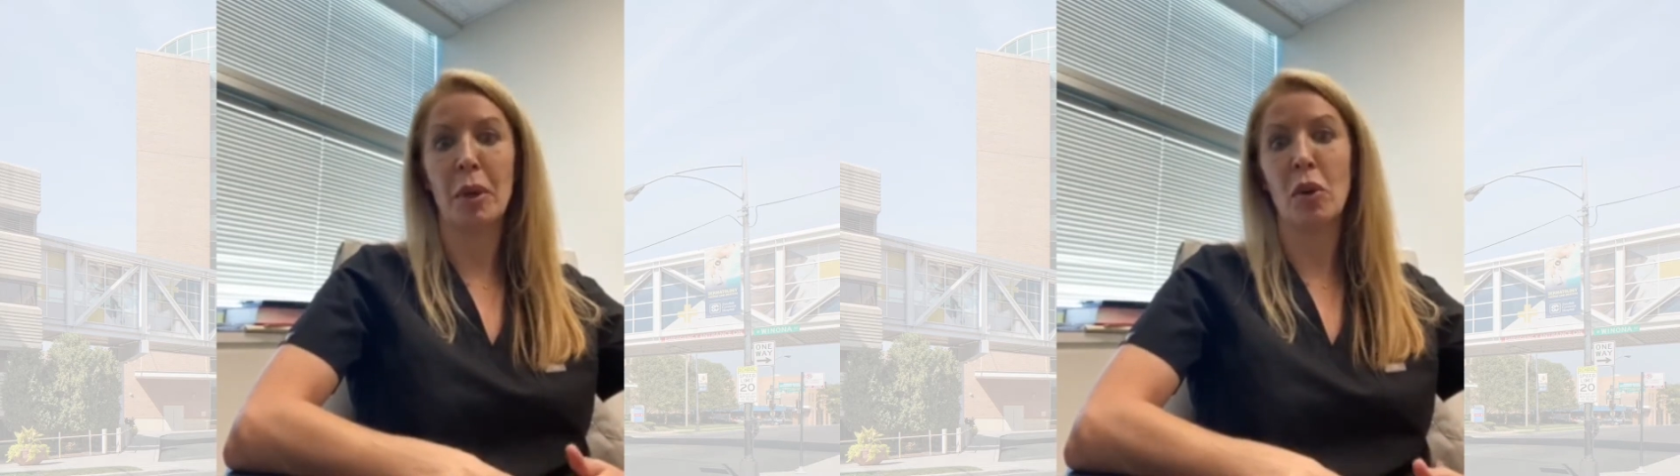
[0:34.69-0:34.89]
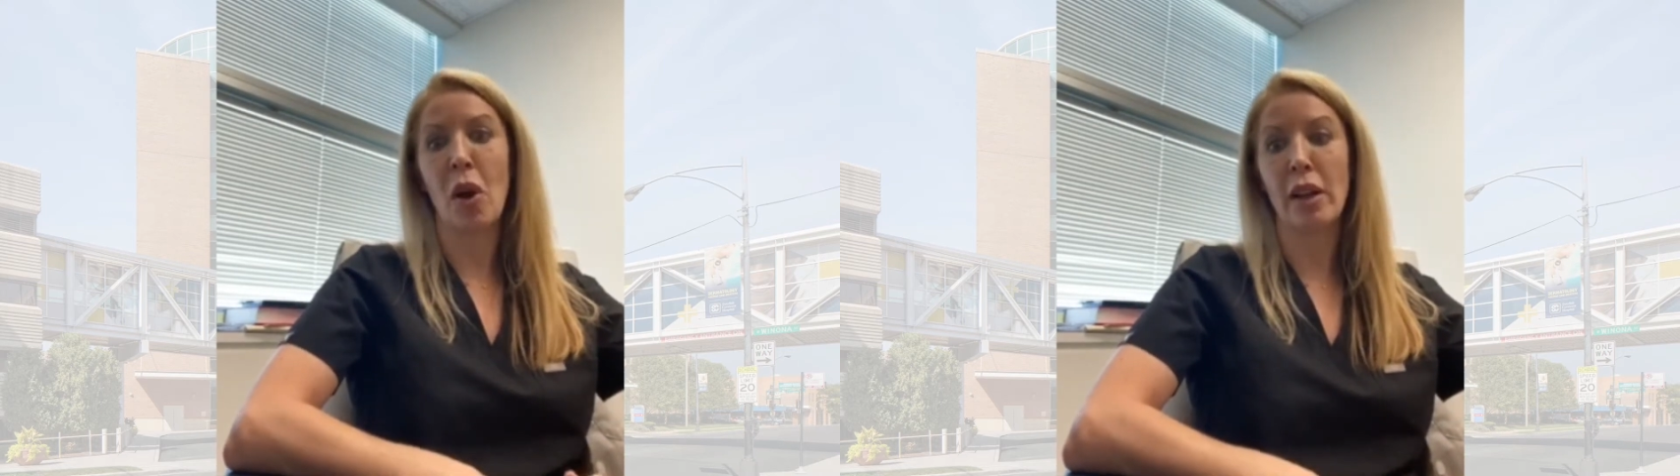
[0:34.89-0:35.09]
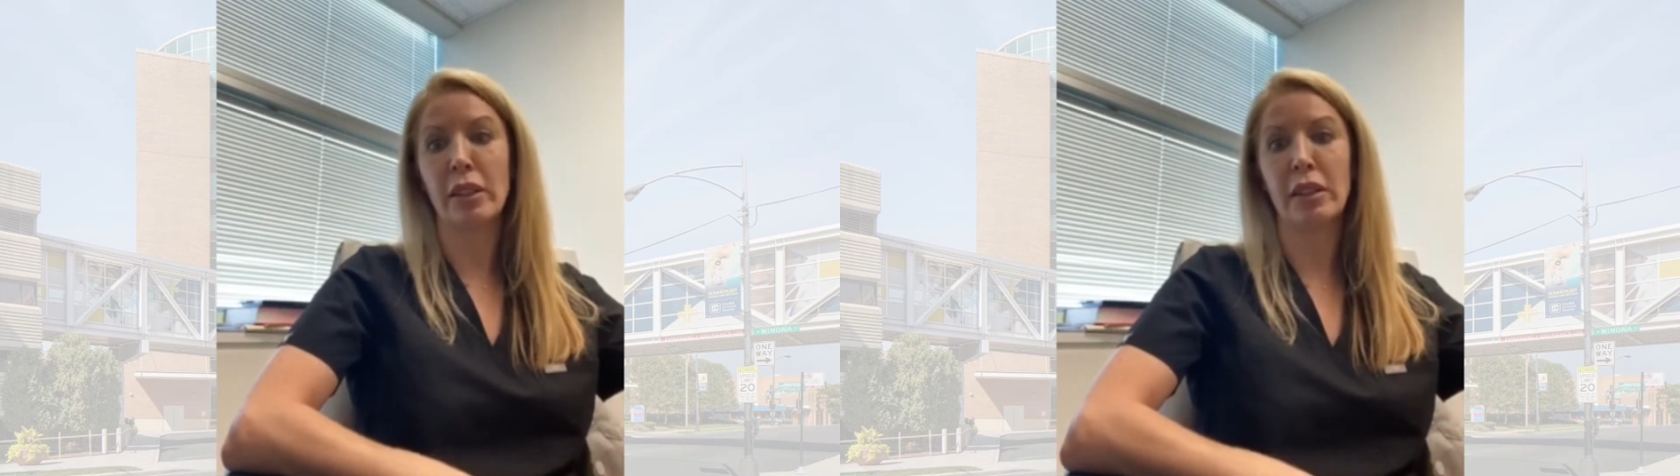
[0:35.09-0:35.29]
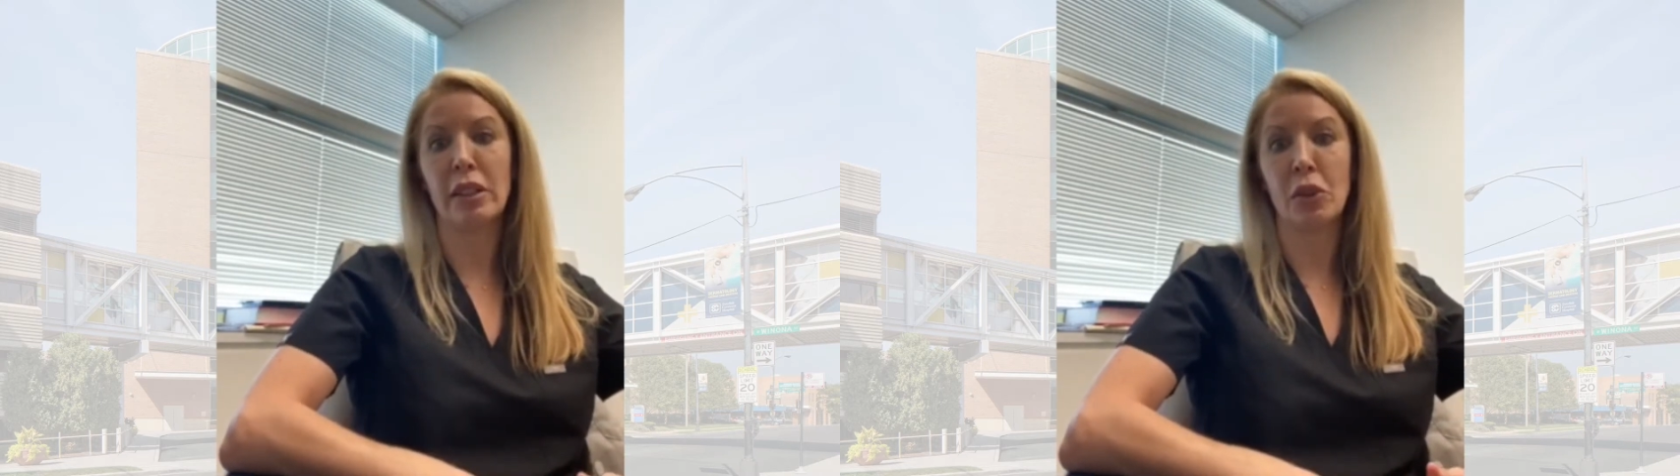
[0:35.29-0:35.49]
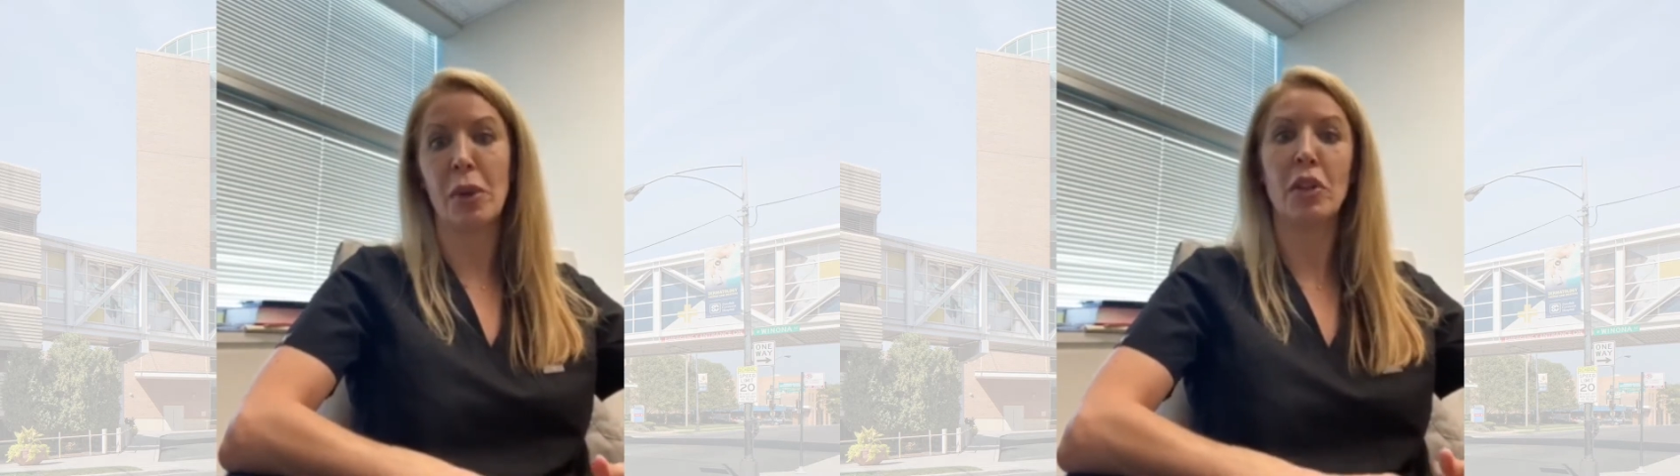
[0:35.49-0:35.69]
across
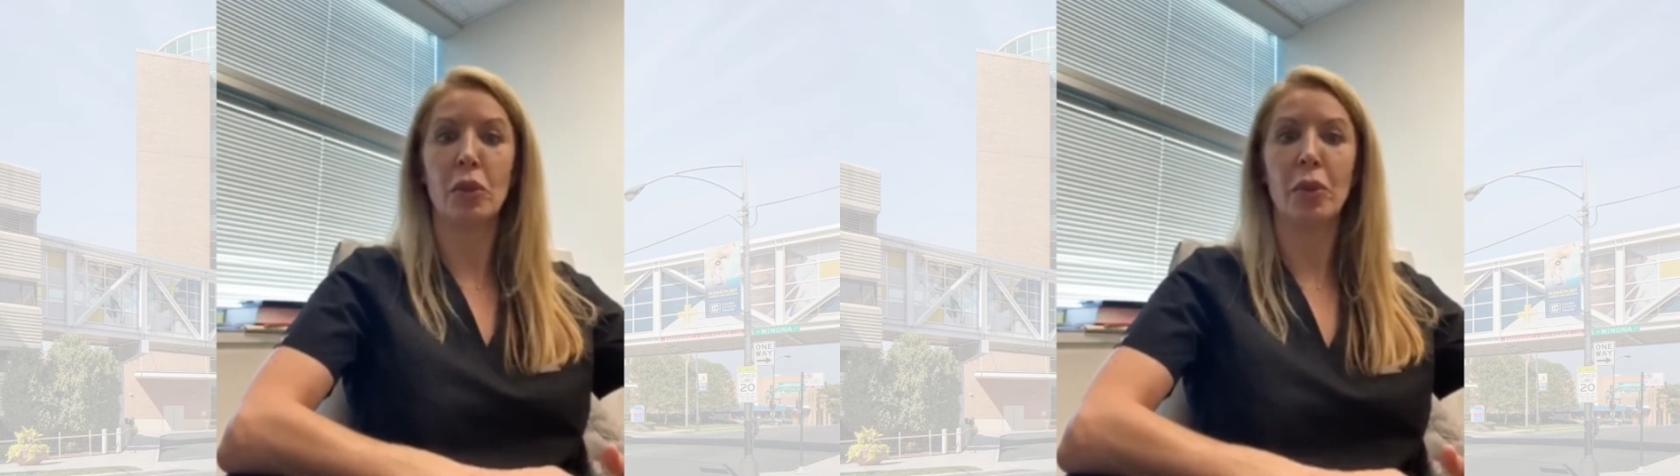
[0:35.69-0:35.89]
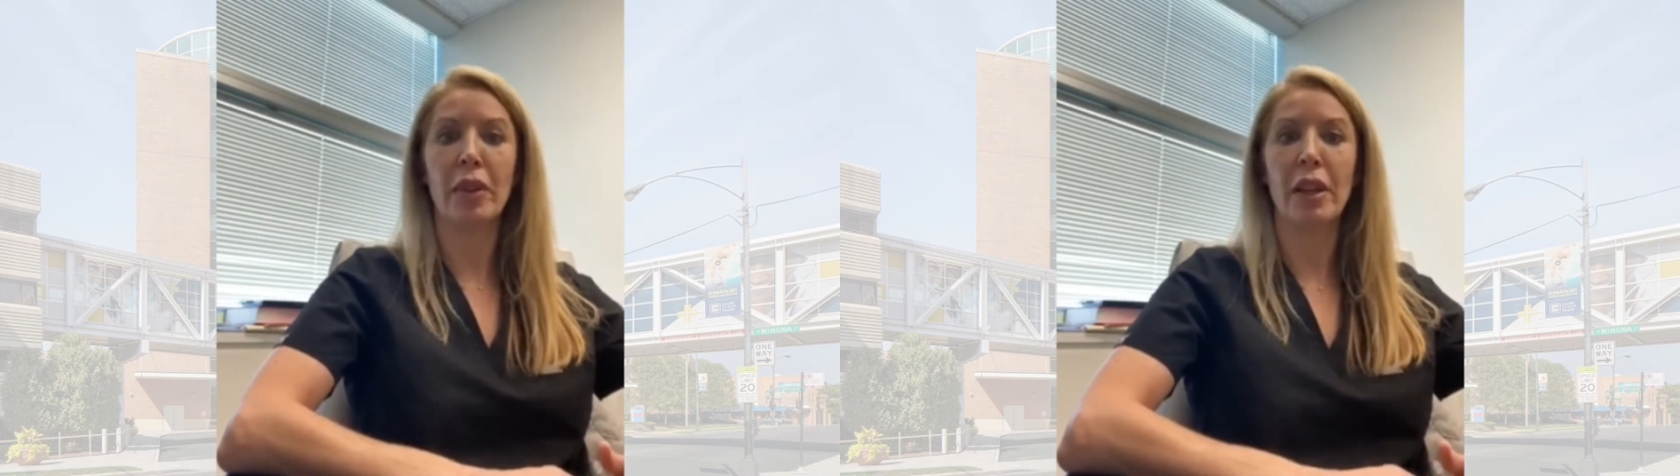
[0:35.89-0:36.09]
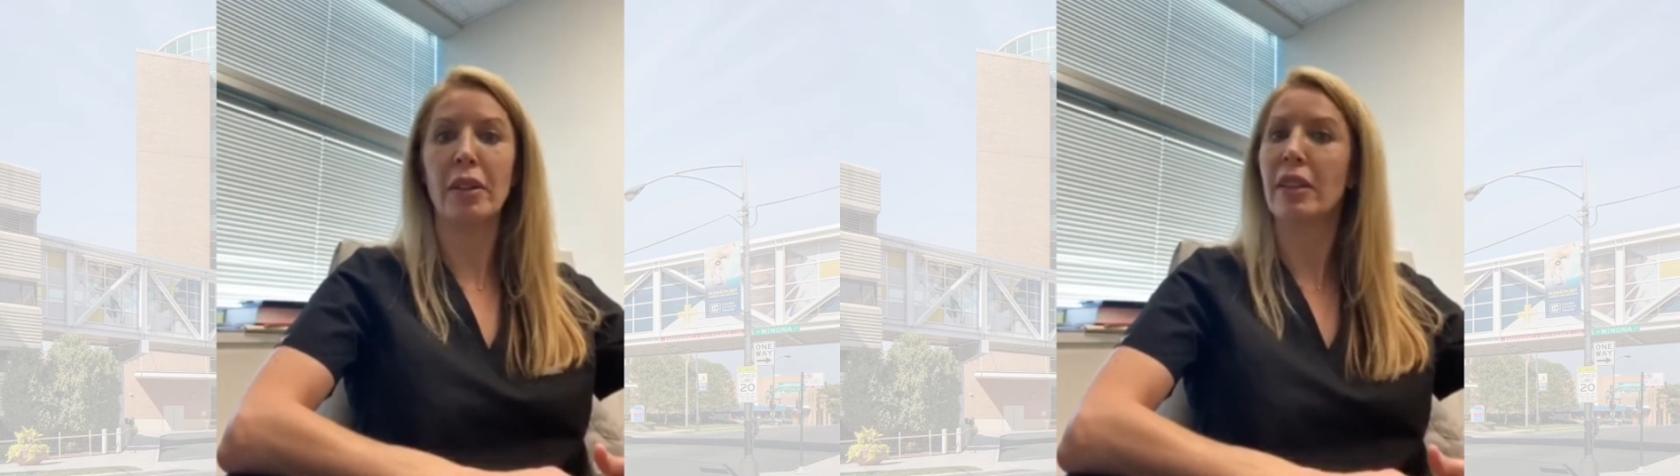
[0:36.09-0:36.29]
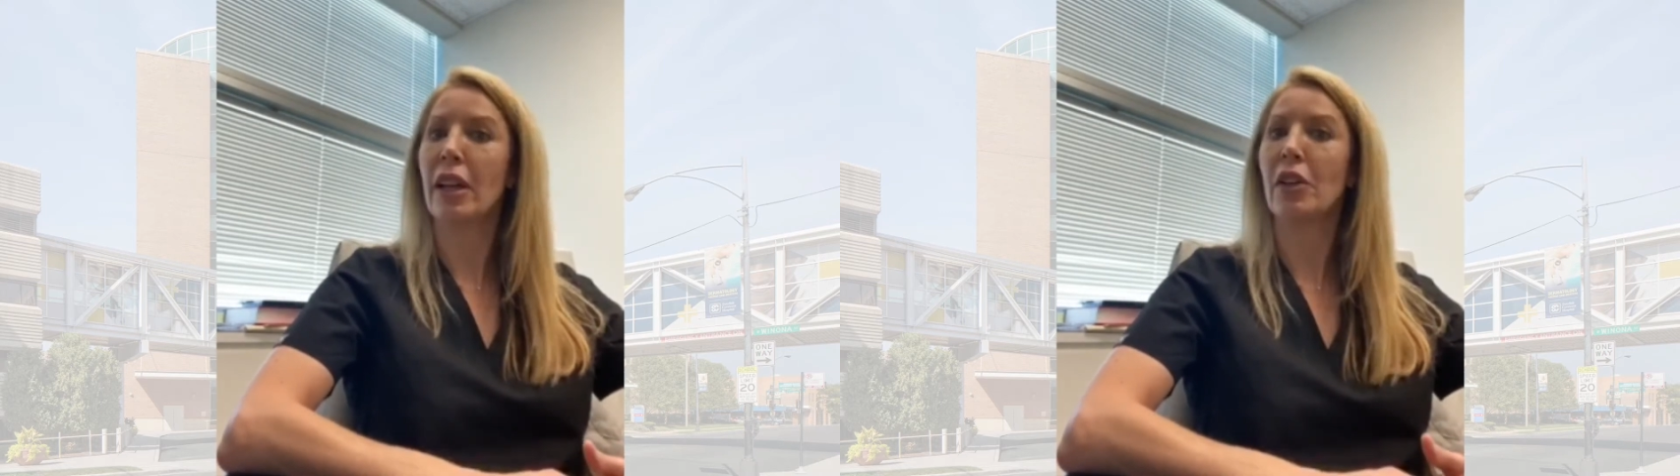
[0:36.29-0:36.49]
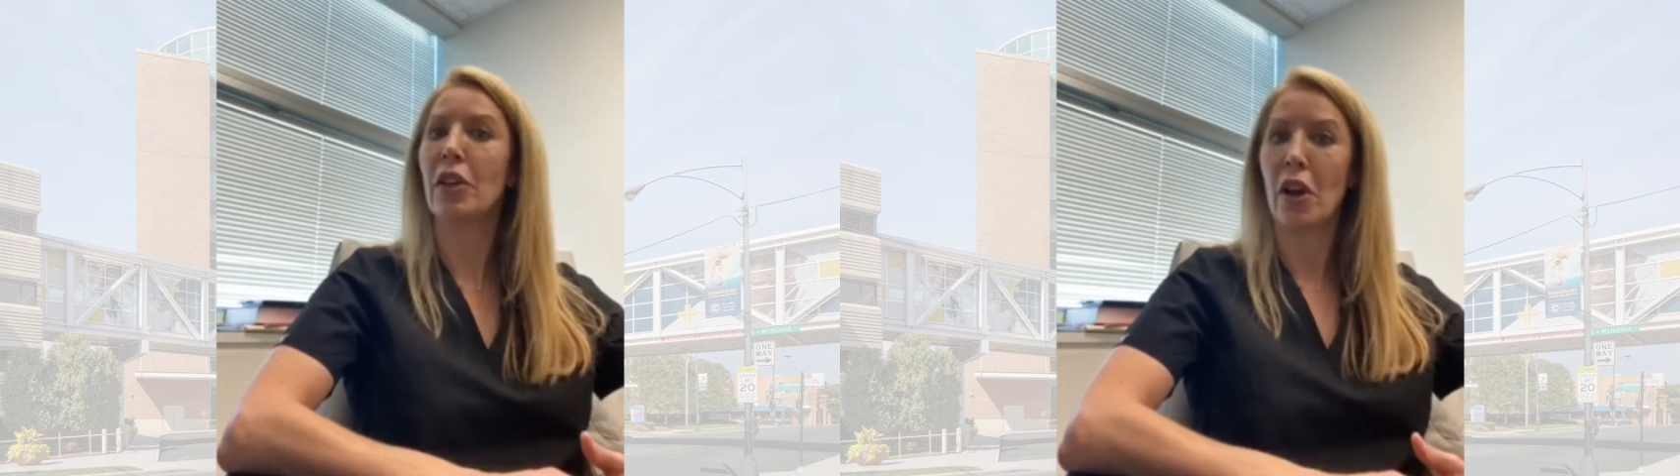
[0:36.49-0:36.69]
situations where they
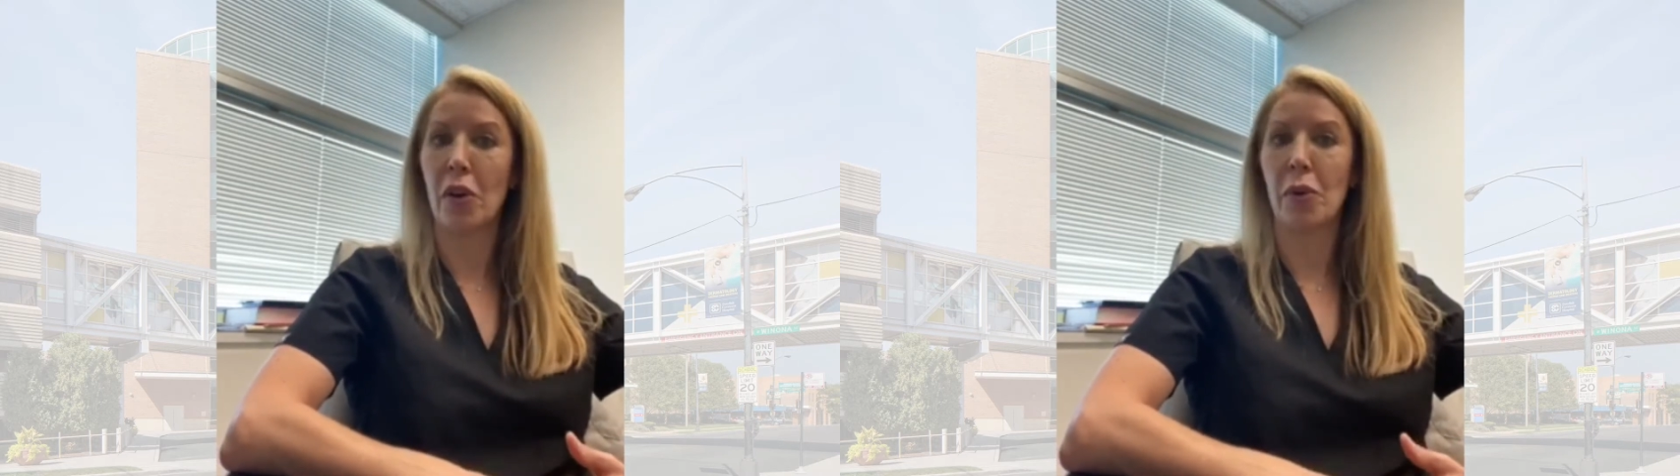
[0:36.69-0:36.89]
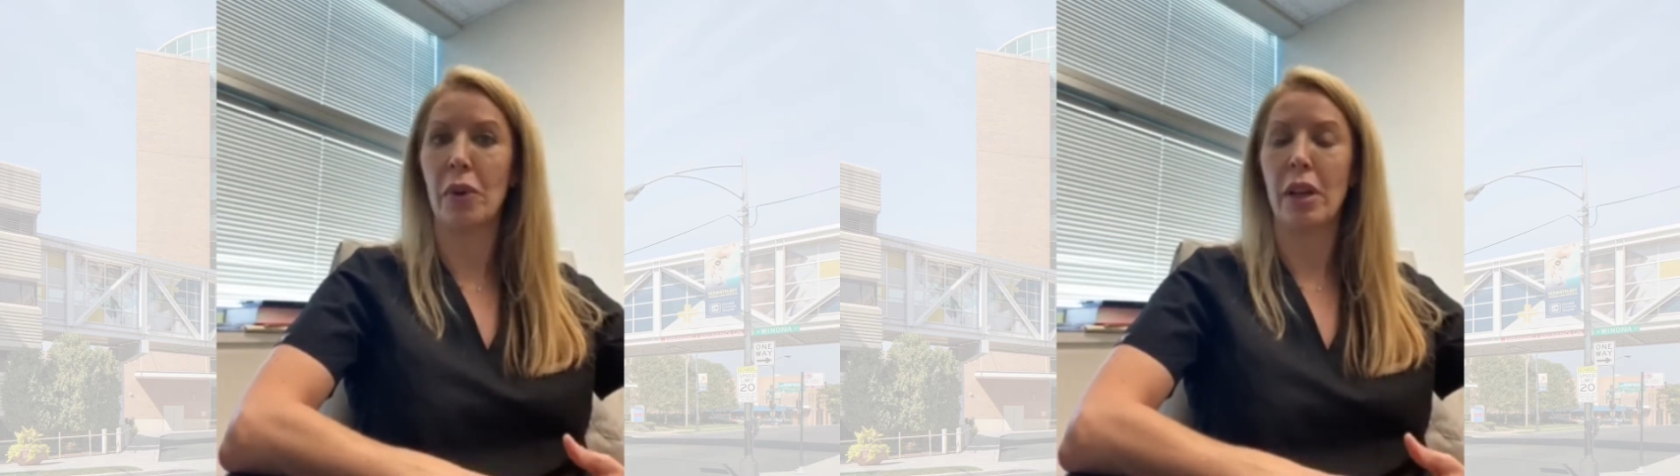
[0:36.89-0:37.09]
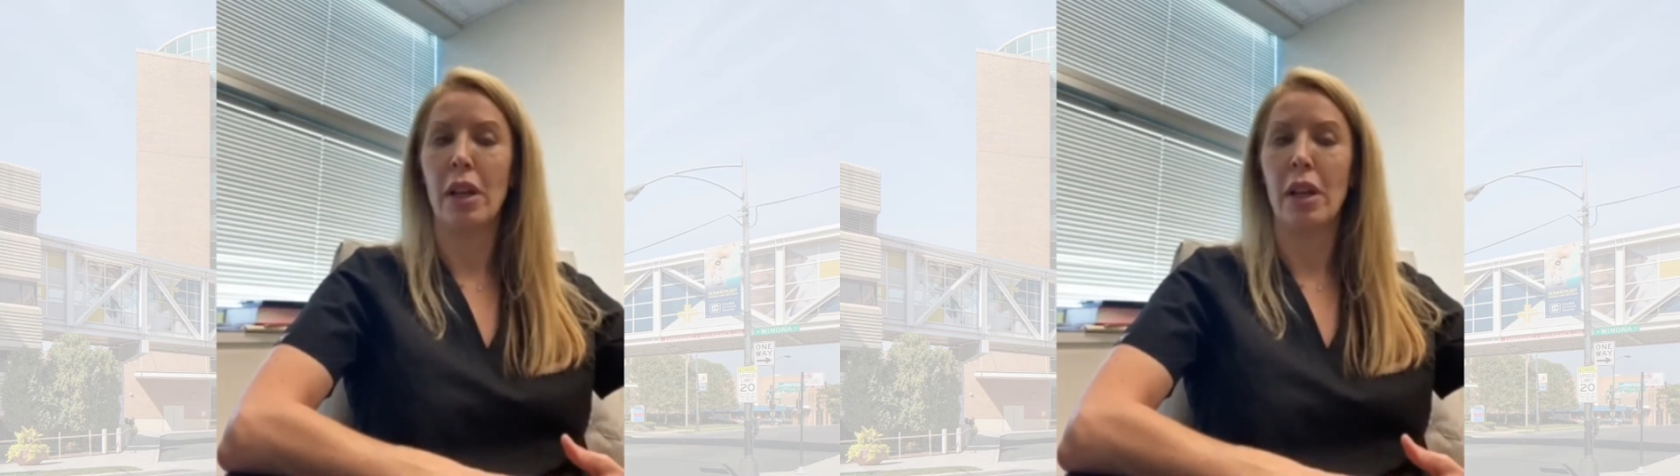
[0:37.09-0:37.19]
said no.